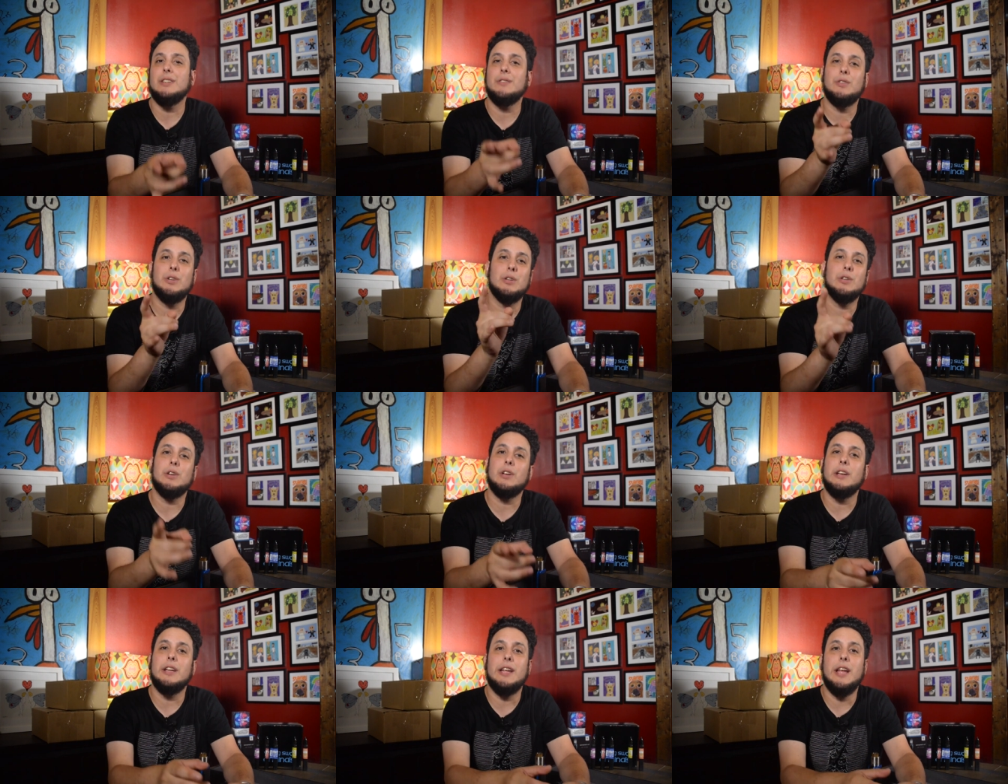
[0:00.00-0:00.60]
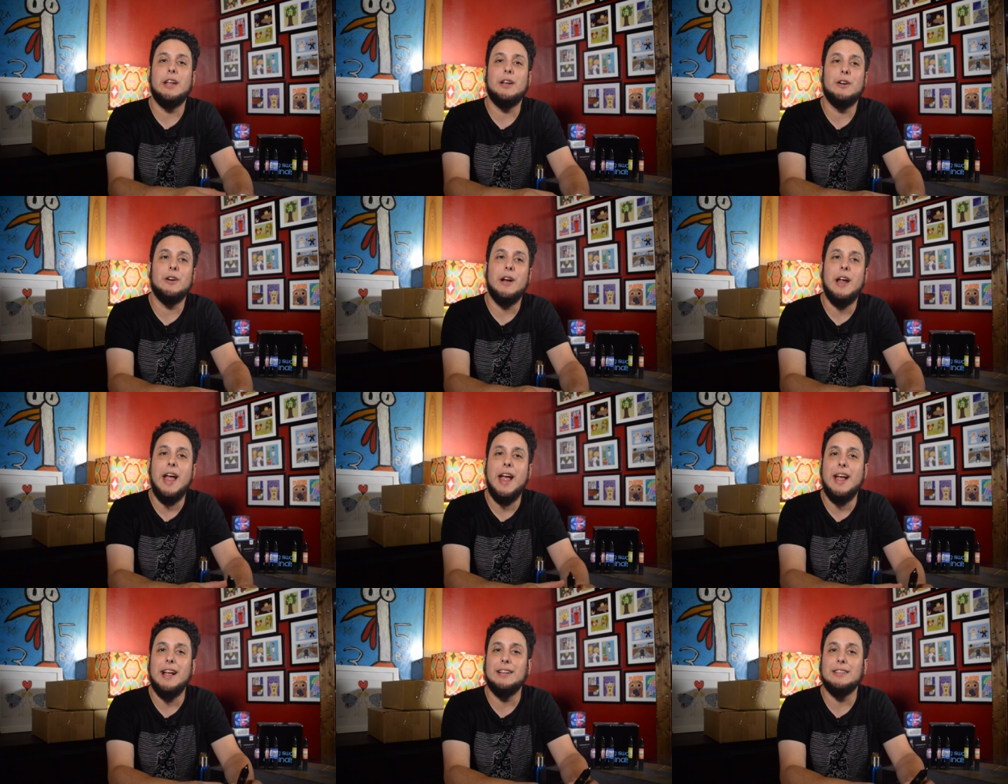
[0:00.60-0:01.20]
If you're looking to get your
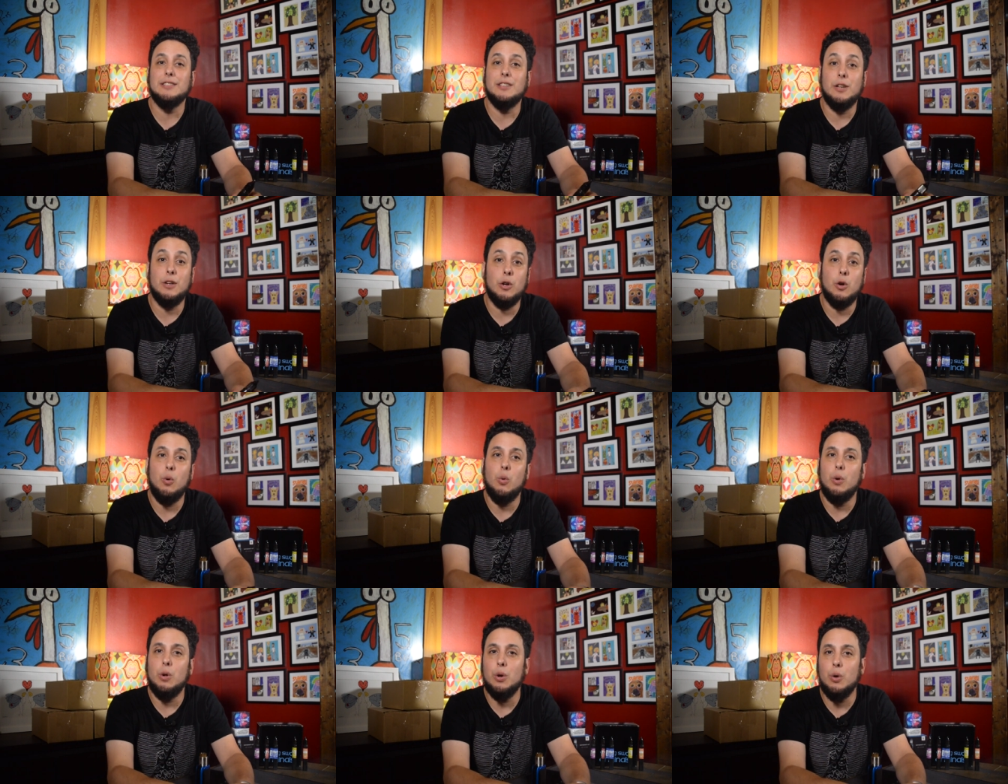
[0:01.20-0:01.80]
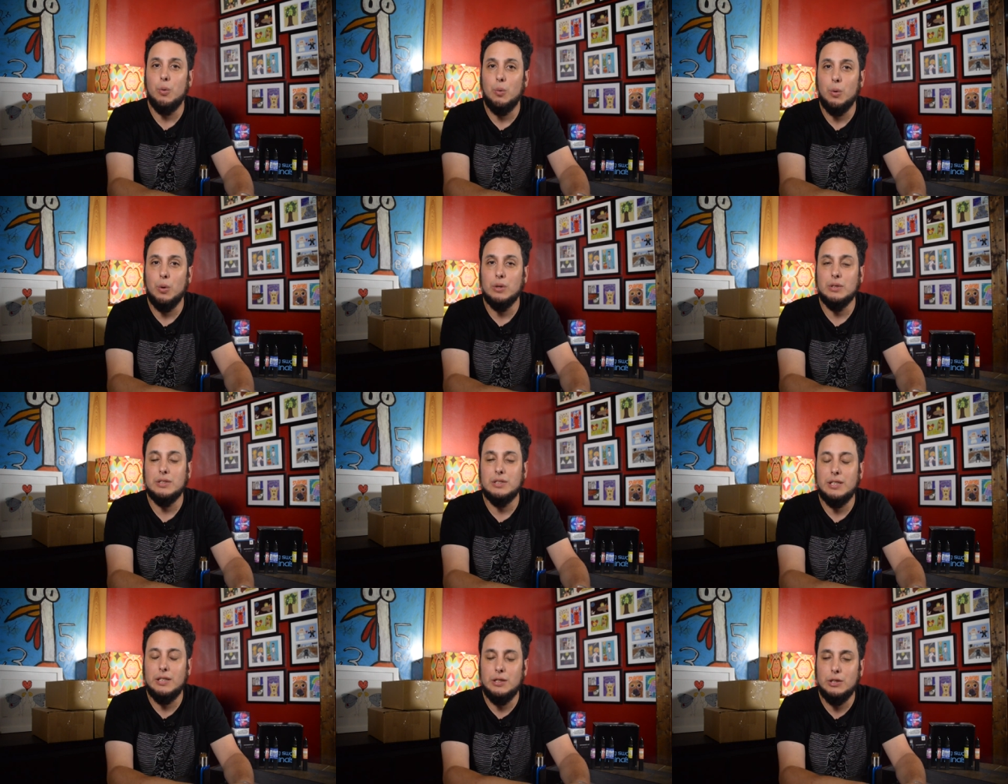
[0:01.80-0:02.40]
hands on a Coil
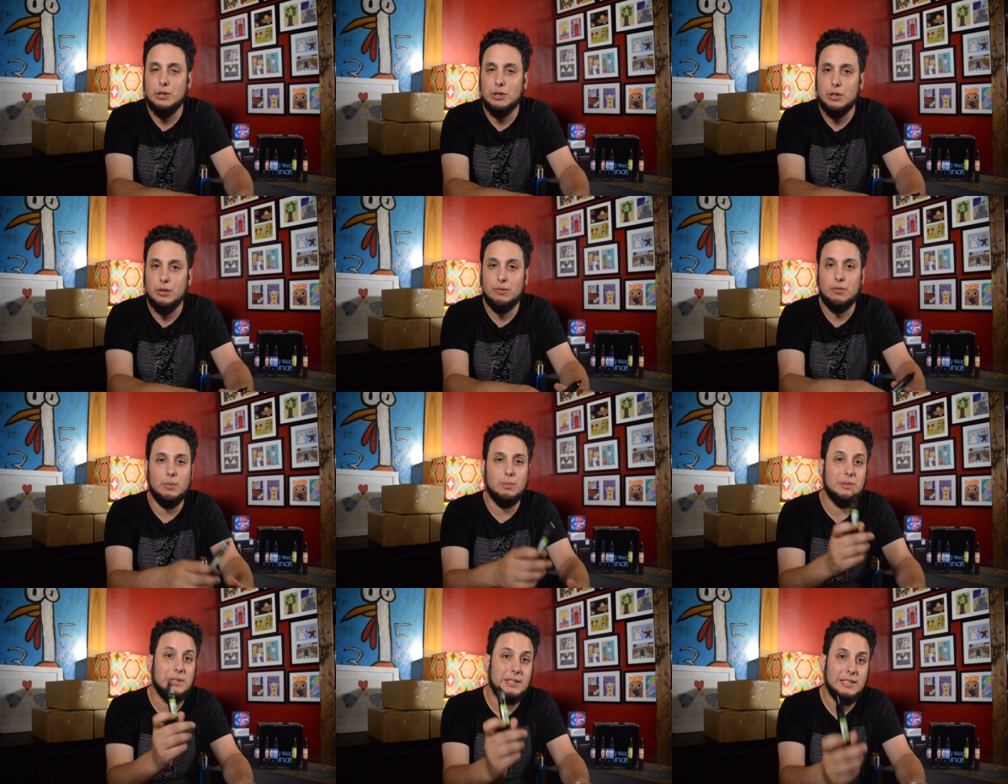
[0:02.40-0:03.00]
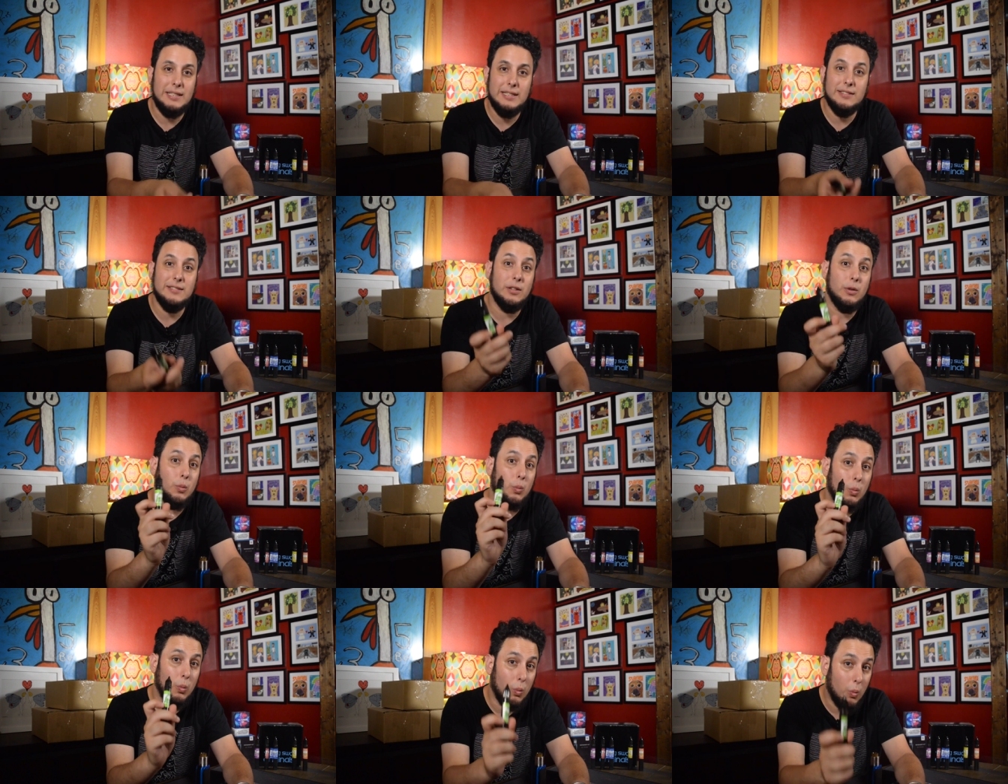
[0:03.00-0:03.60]
Wars t-shirt from
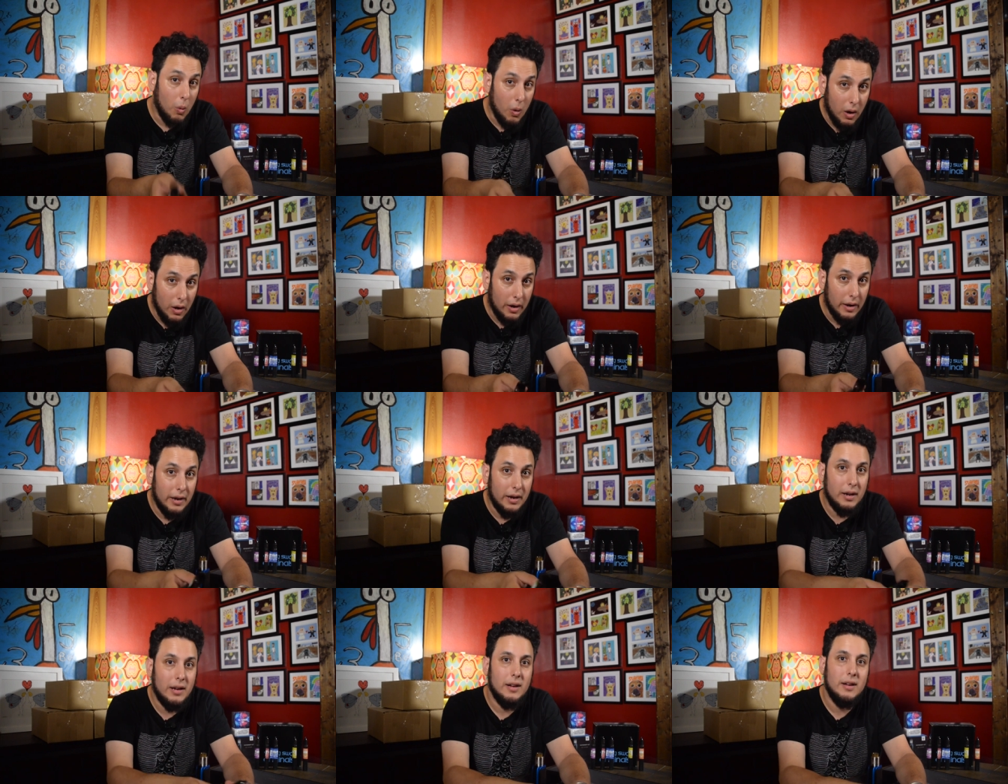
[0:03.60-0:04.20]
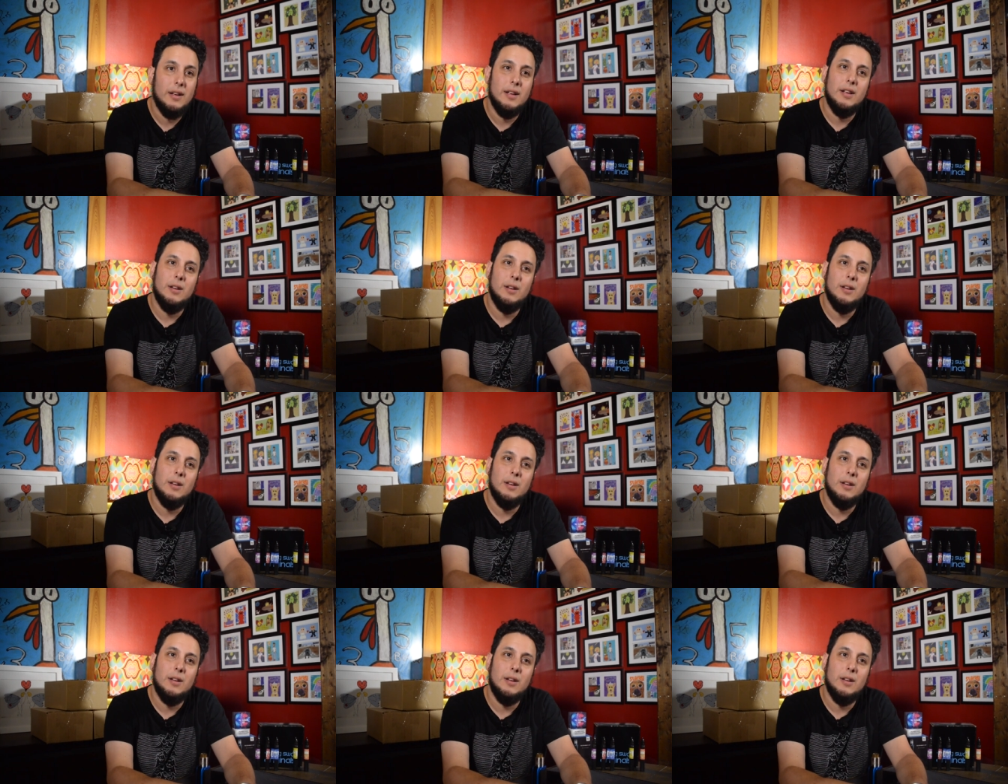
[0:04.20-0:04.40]
season one,